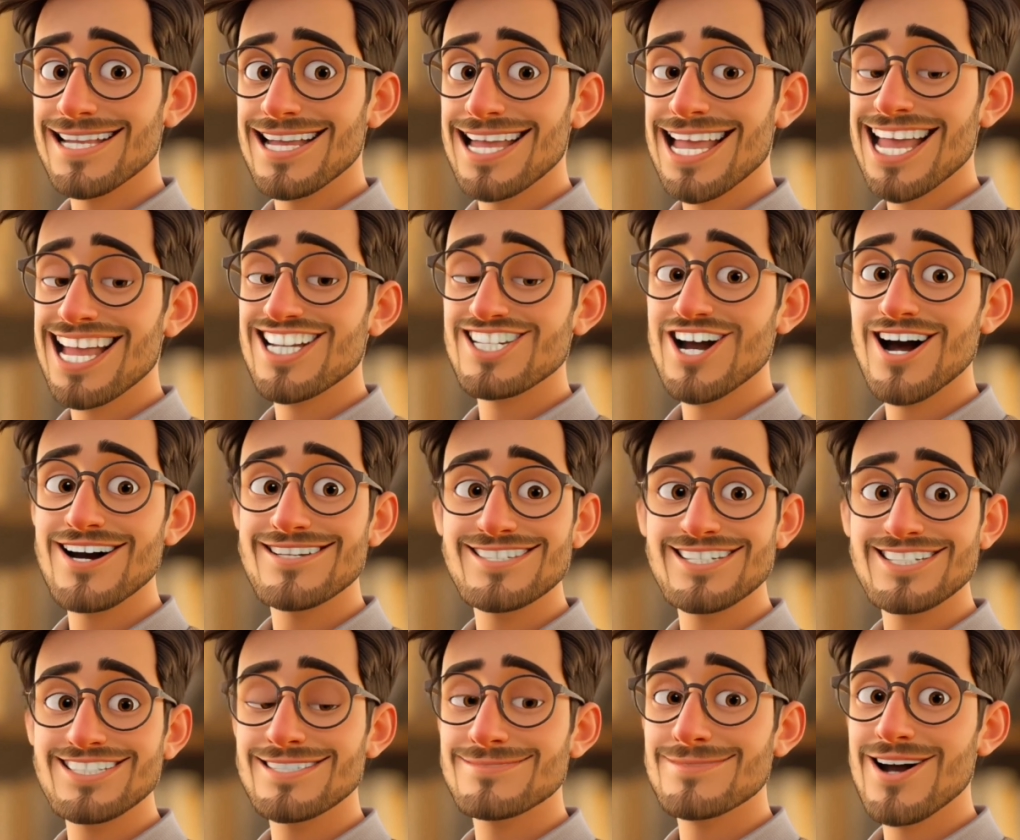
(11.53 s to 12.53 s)
Hedgehogs
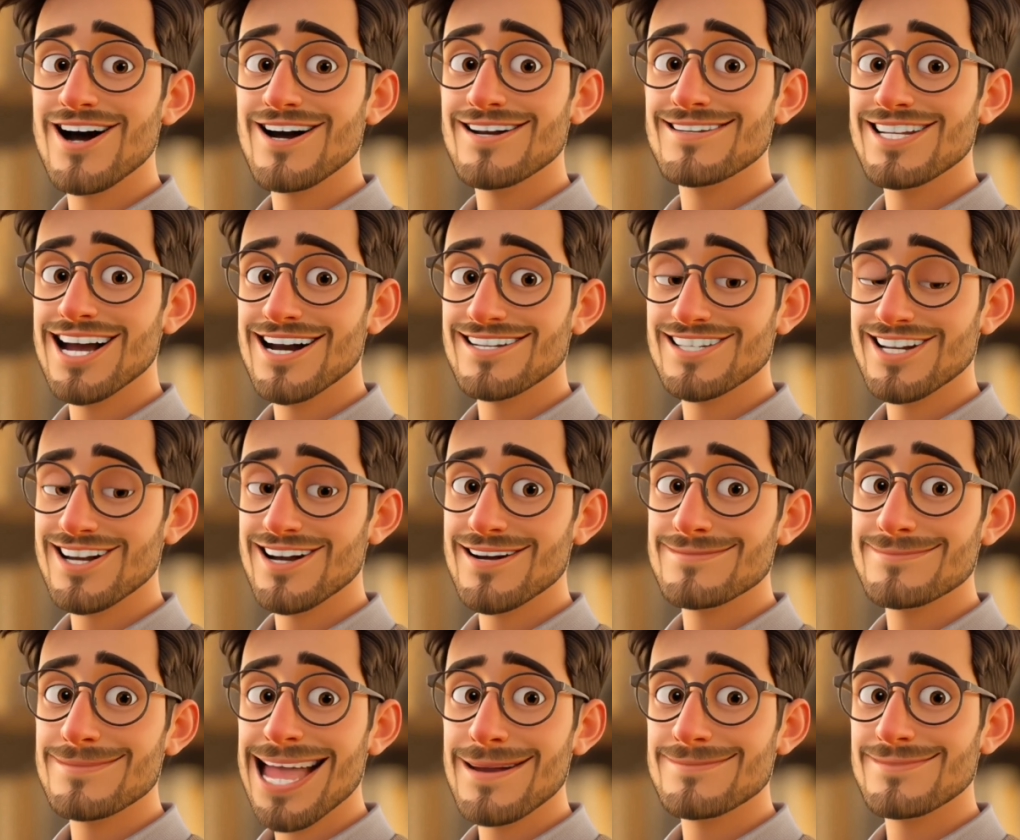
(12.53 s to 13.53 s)
are small,
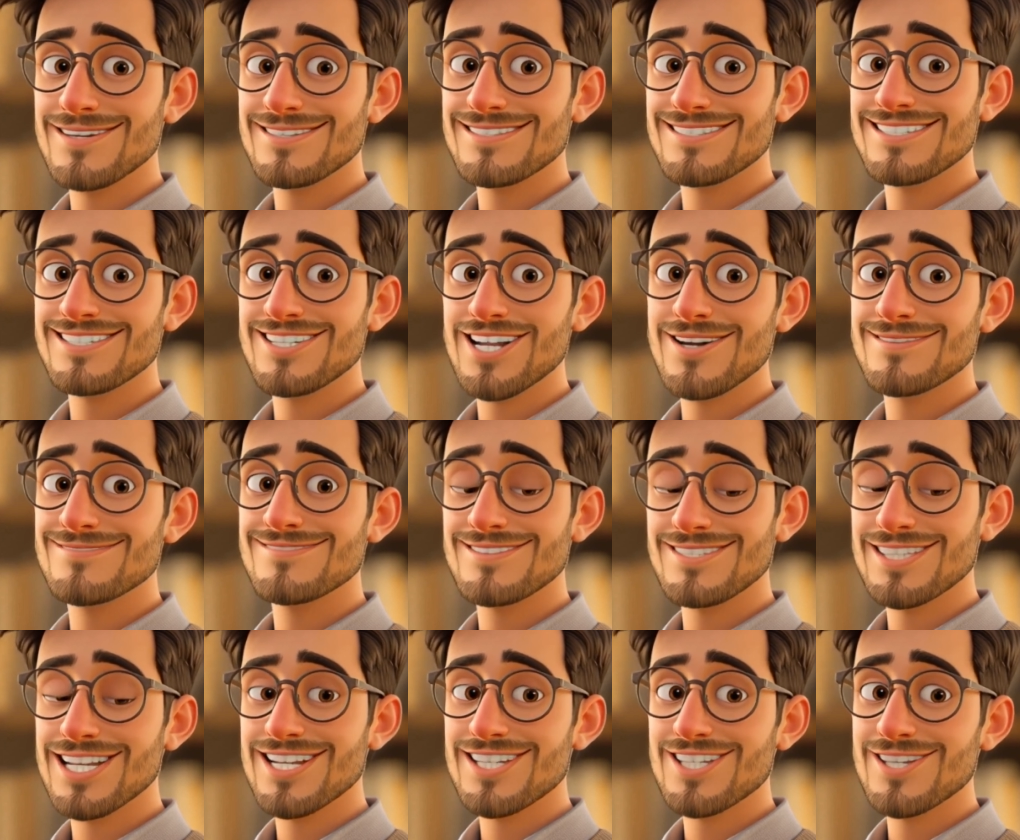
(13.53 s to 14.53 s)
nocturnal mammals known for
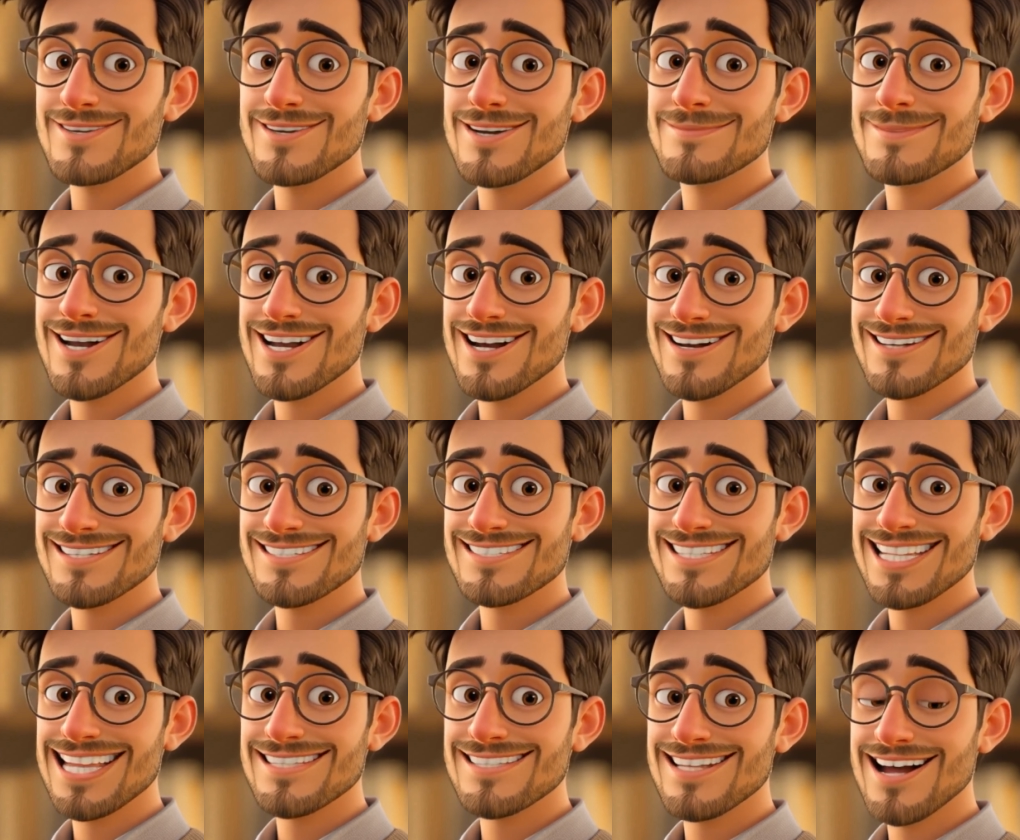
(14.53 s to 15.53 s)
their cute
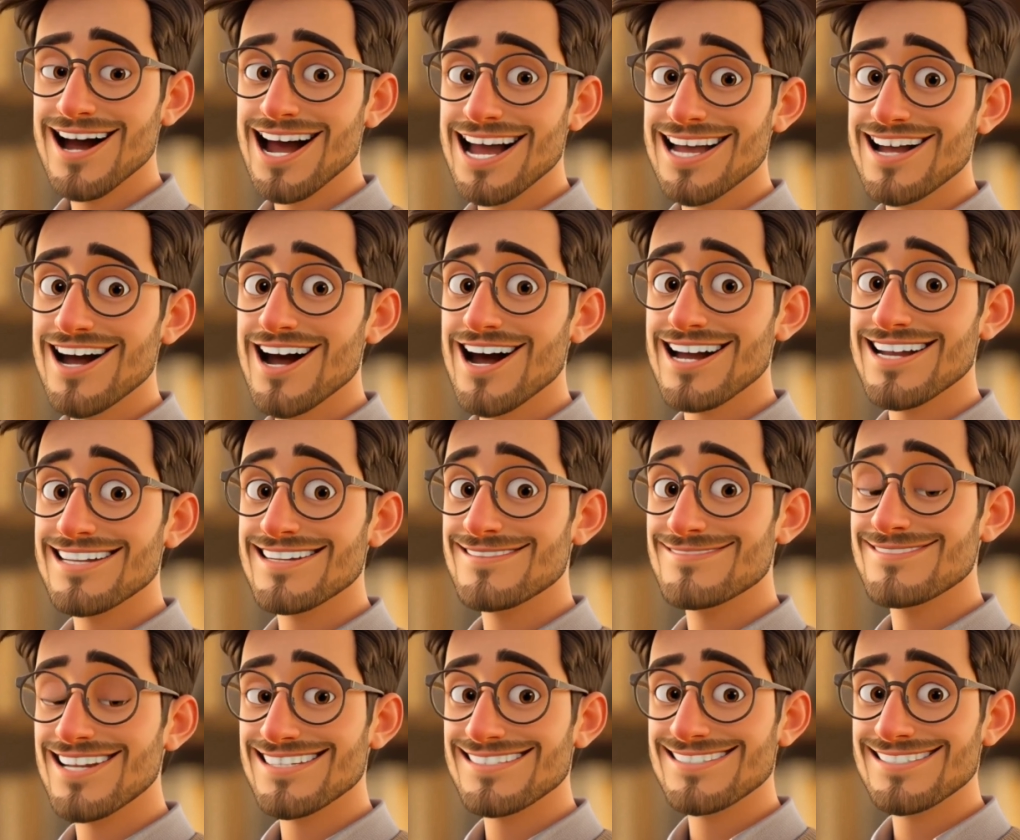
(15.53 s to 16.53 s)
appearance and their iconic
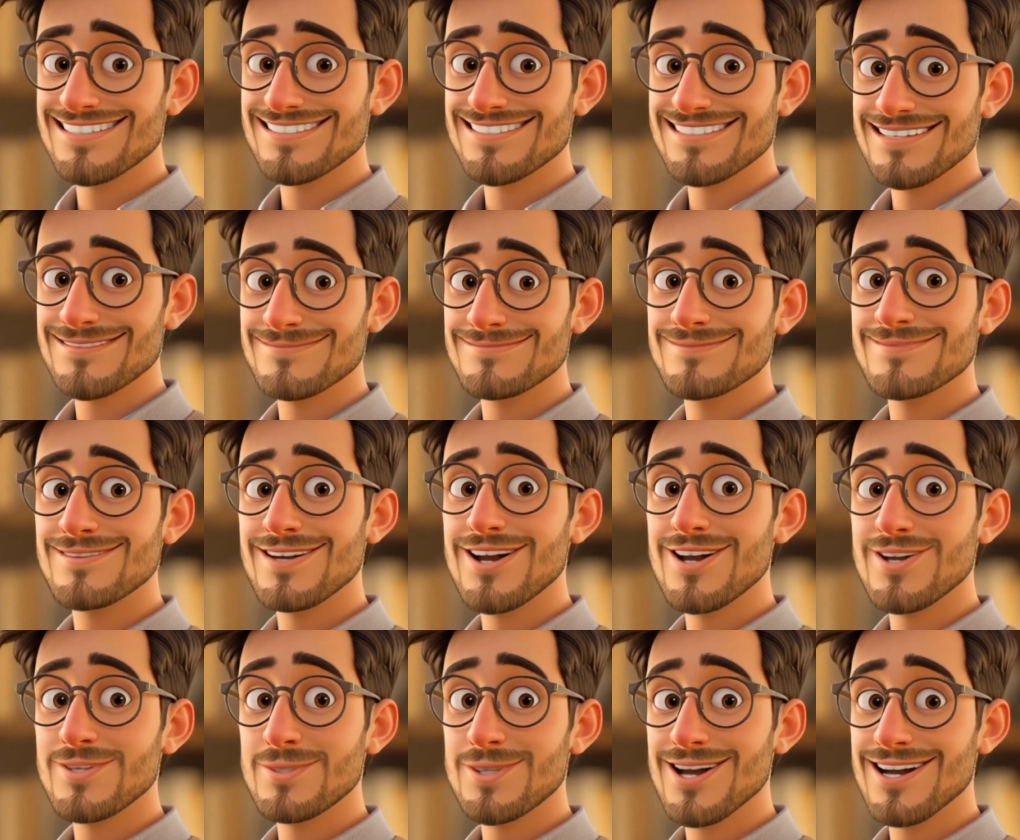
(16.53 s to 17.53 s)
defense system,
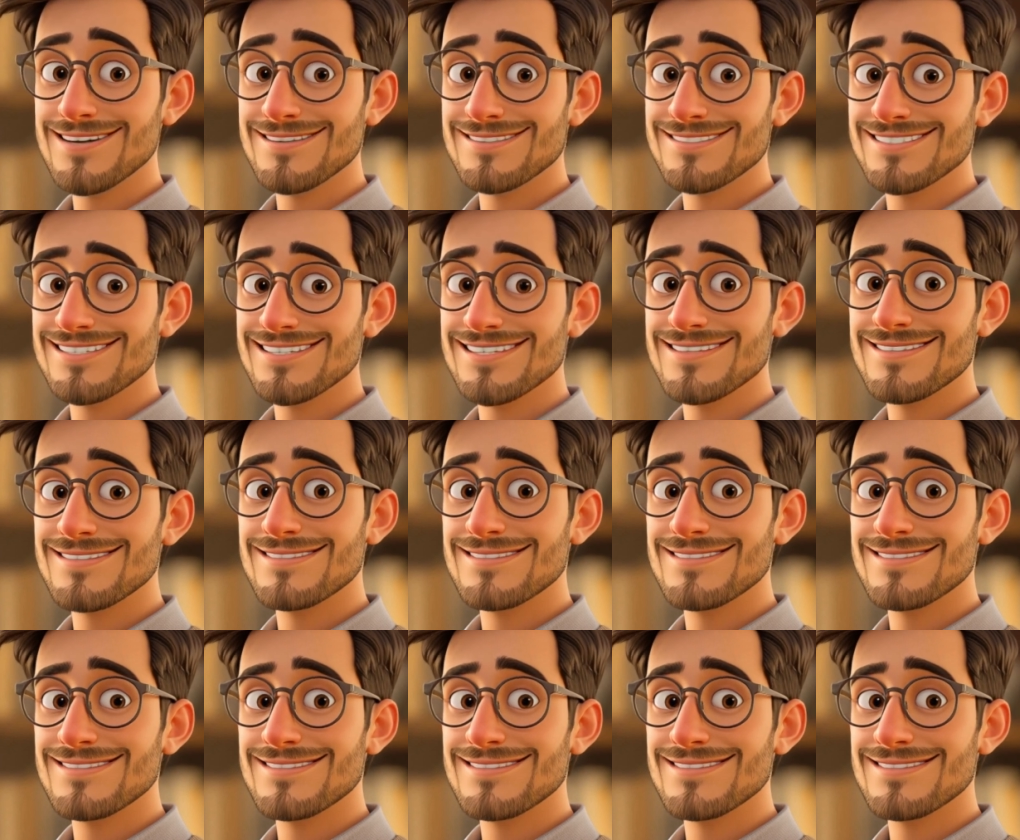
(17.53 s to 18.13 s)
quills.